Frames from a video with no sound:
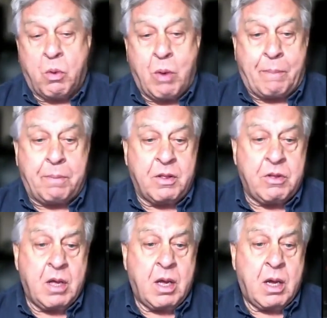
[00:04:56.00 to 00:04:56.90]

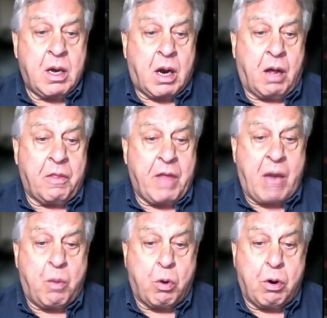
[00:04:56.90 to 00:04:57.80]
weapons,
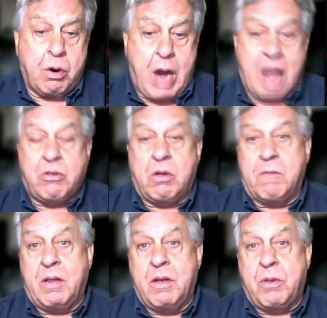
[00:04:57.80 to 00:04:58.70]
that were not
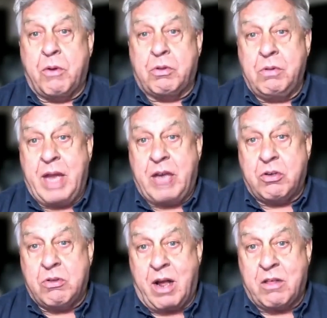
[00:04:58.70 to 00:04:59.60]
really, those
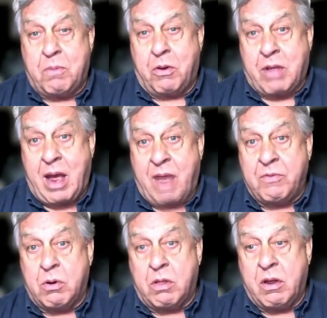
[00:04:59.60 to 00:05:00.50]
nations are not supposed to have
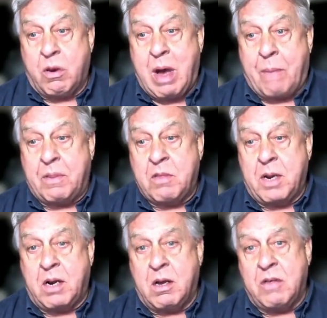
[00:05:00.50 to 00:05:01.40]
nuclear weapons
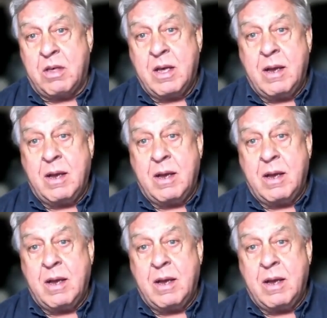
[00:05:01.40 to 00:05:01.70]
because